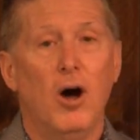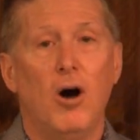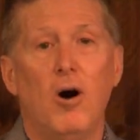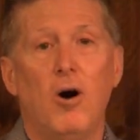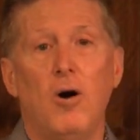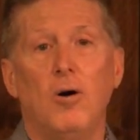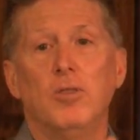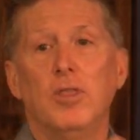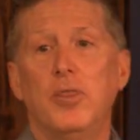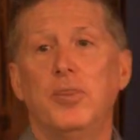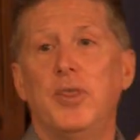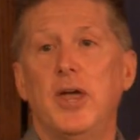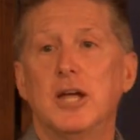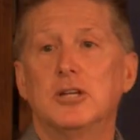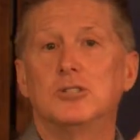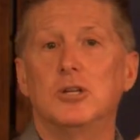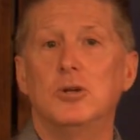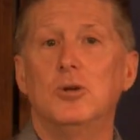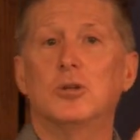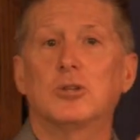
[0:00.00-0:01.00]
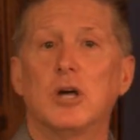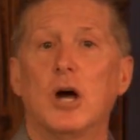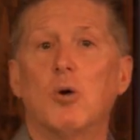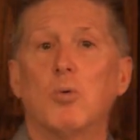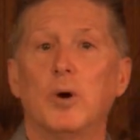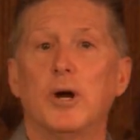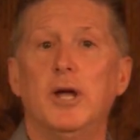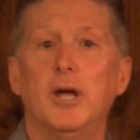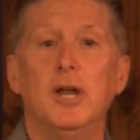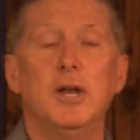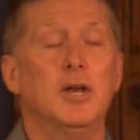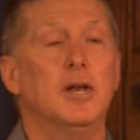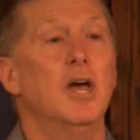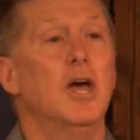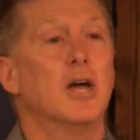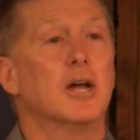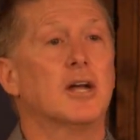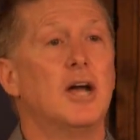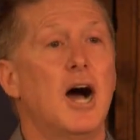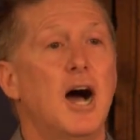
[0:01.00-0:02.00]
All the things that you thought were hidden,
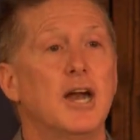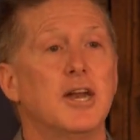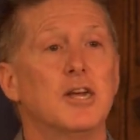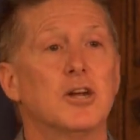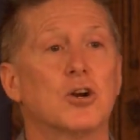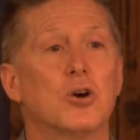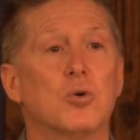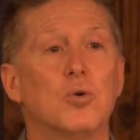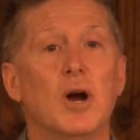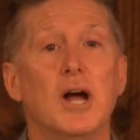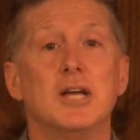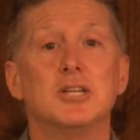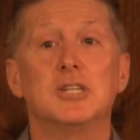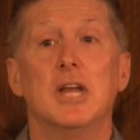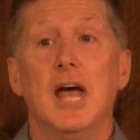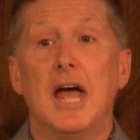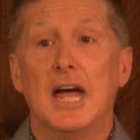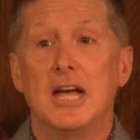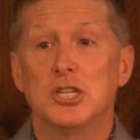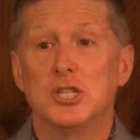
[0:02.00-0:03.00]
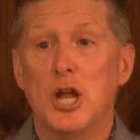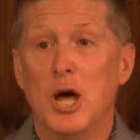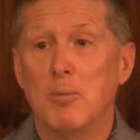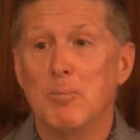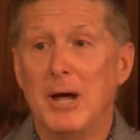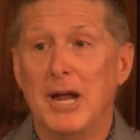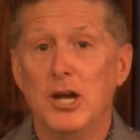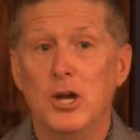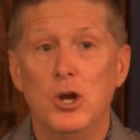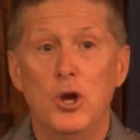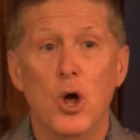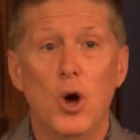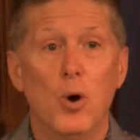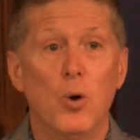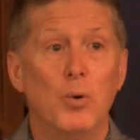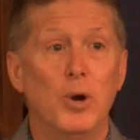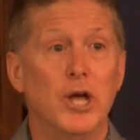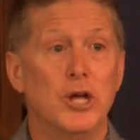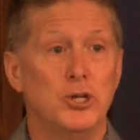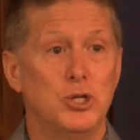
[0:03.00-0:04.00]
God in Christ has now made
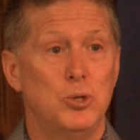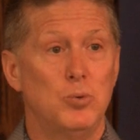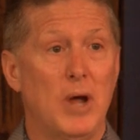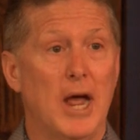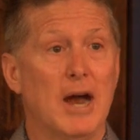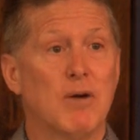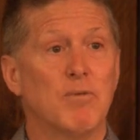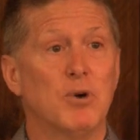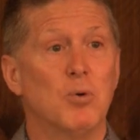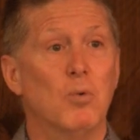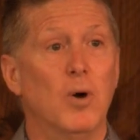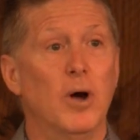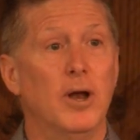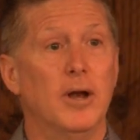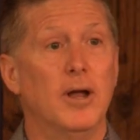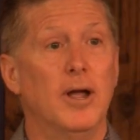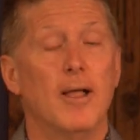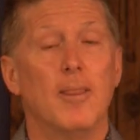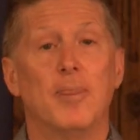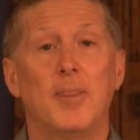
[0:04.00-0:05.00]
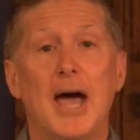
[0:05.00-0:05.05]
known to everyone.